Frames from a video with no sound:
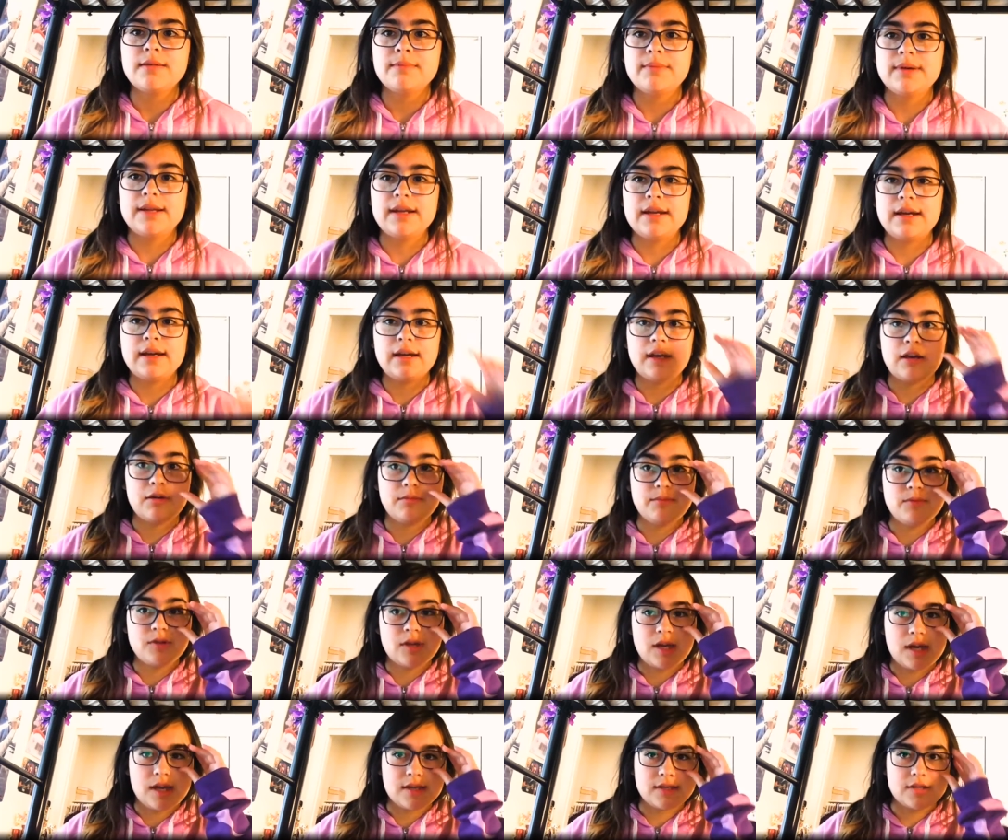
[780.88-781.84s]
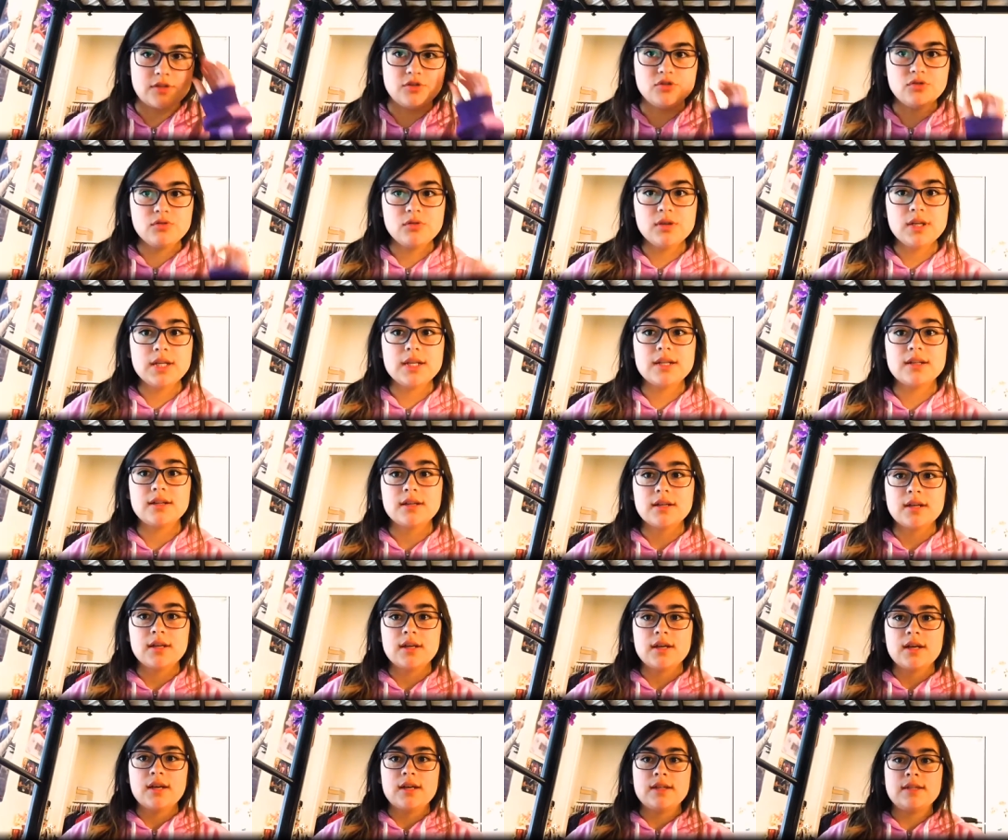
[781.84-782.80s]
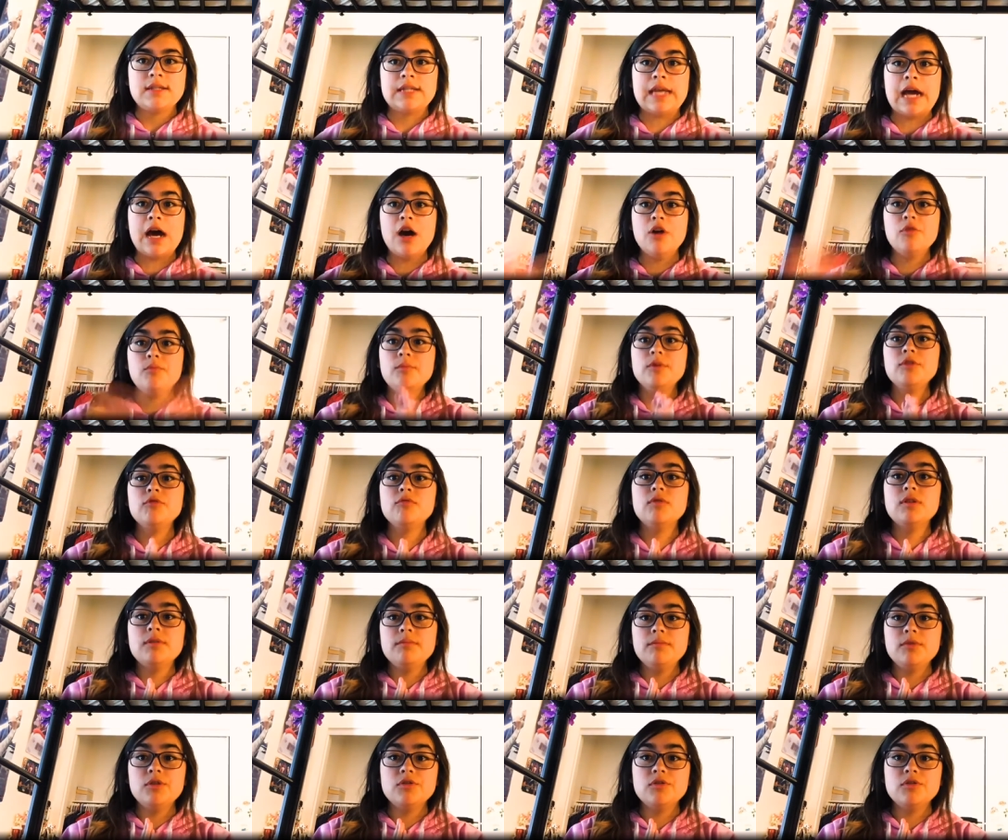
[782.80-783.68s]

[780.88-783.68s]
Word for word: but I hope you guys enjoyed. Tell me what